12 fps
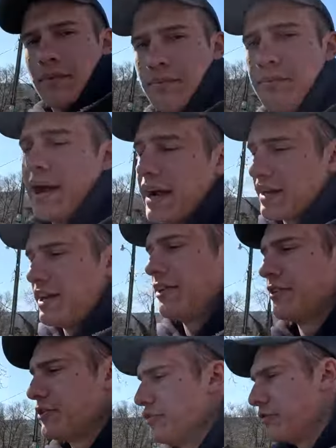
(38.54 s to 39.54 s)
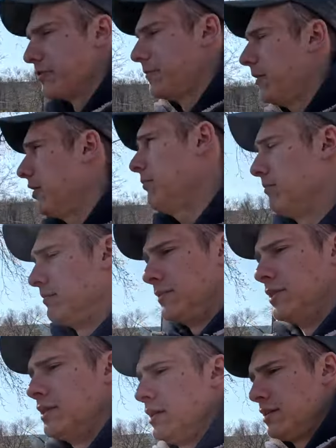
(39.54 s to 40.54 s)
Back here to the farm.
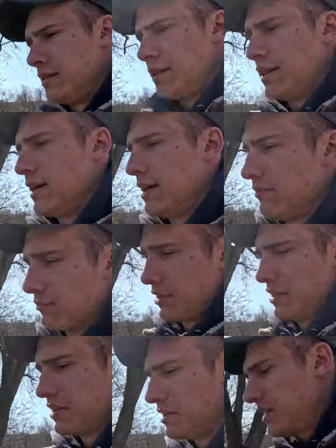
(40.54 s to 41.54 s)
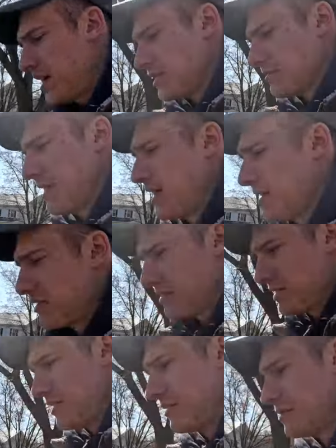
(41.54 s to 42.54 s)
Uh, I'm going to take some hay
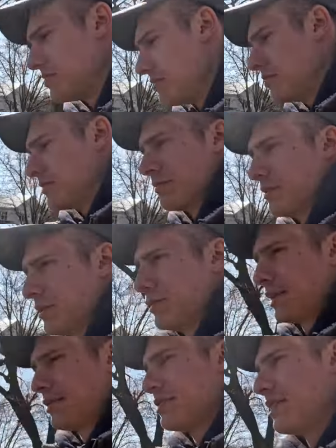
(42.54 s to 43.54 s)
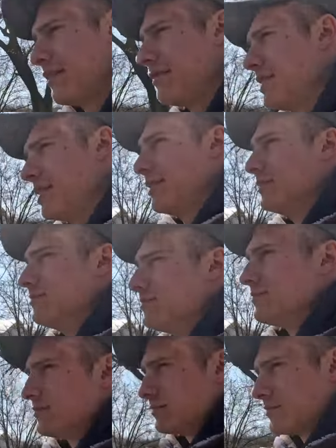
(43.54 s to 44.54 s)
steers and do some little other stuff here
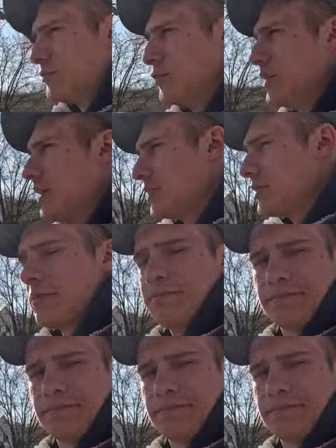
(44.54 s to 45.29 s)
for lunch.